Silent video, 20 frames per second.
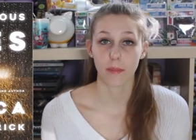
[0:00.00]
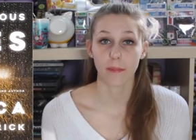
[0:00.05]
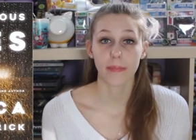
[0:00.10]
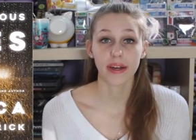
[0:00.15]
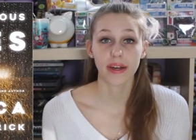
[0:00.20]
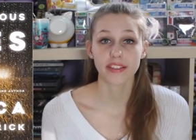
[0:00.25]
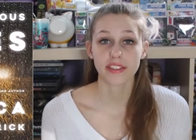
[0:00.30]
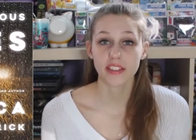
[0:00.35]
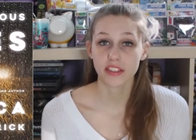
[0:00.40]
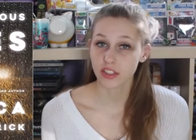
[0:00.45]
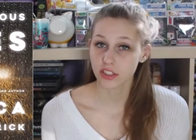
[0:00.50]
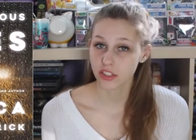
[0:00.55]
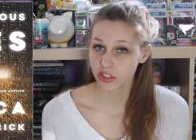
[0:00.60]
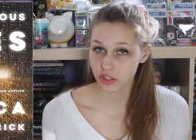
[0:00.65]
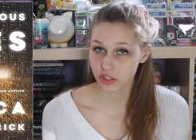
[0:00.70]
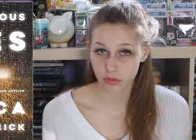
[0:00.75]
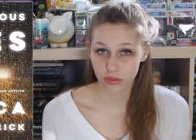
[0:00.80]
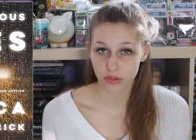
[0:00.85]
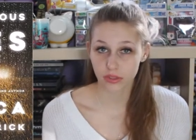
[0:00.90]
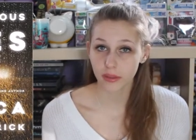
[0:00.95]
but
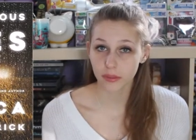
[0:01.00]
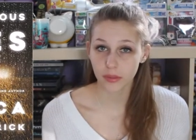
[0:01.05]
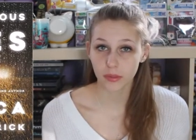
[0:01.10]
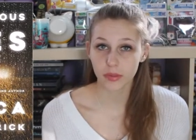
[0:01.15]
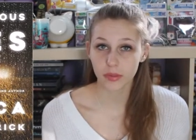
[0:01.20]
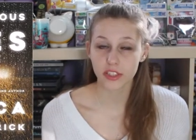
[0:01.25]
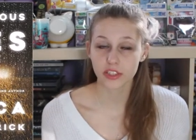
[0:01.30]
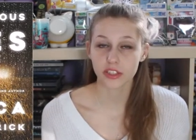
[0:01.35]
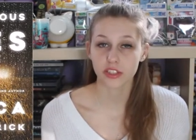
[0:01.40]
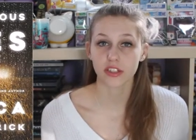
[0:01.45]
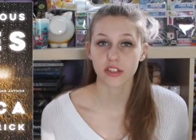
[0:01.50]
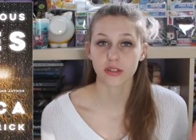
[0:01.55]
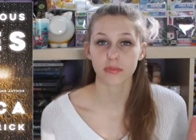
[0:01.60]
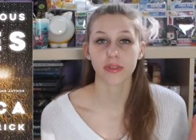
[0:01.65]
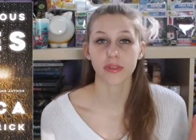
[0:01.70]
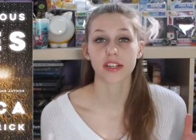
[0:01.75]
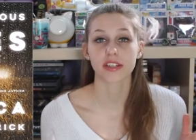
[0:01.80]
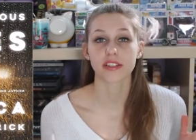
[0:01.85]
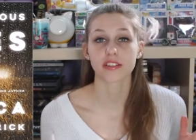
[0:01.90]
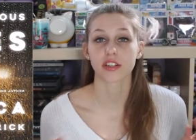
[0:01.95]
she probably shouldn't
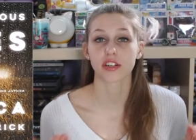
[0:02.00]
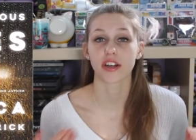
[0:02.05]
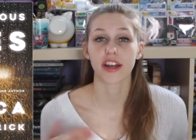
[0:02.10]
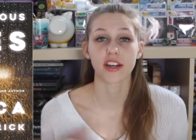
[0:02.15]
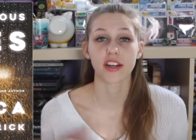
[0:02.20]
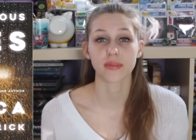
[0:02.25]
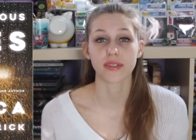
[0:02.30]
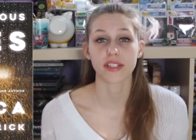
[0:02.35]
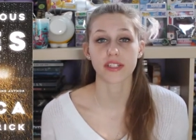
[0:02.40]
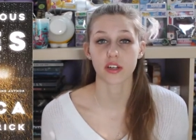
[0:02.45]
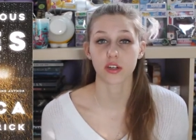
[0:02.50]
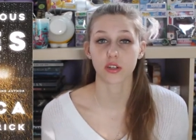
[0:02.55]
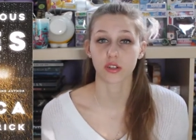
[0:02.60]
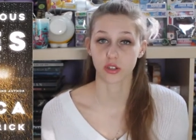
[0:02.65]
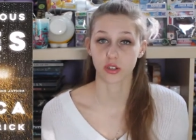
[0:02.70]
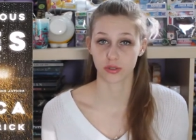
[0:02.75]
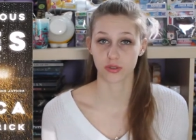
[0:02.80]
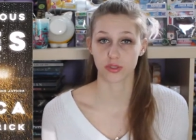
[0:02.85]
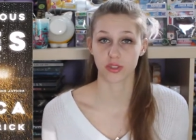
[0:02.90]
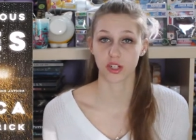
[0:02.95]
because her enemies are
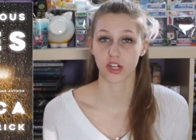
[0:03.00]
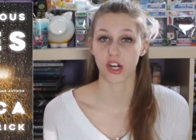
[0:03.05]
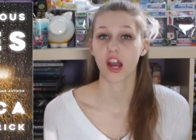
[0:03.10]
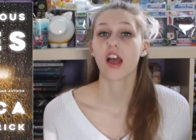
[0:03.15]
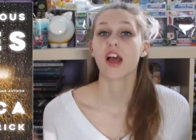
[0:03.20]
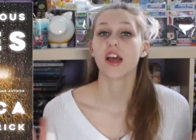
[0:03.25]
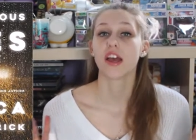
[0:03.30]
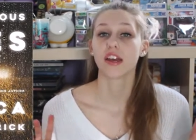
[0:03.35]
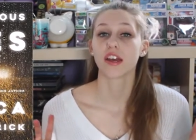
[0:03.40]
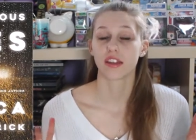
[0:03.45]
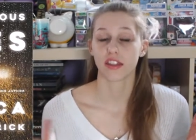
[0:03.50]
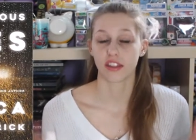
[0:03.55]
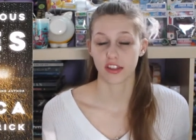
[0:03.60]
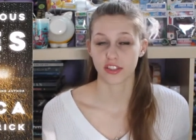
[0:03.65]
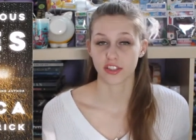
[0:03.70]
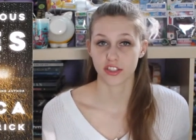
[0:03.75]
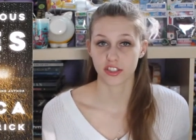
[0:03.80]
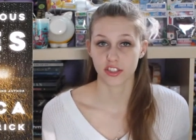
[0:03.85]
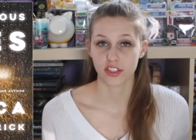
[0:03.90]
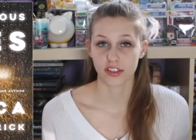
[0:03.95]
closer
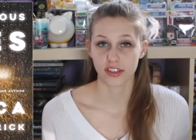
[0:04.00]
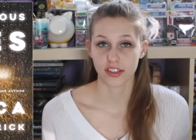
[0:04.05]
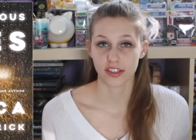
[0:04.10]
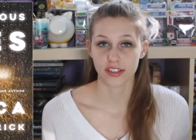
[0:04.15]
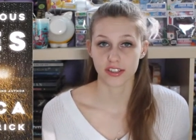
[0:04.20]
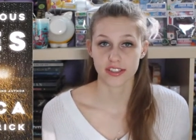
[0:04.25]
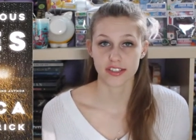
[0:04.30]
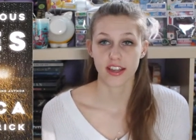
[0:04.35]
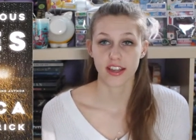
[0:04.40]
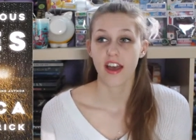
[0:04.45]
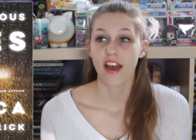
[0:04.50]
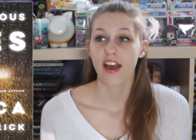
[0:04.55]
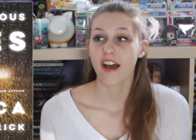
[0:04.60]
than she thinks.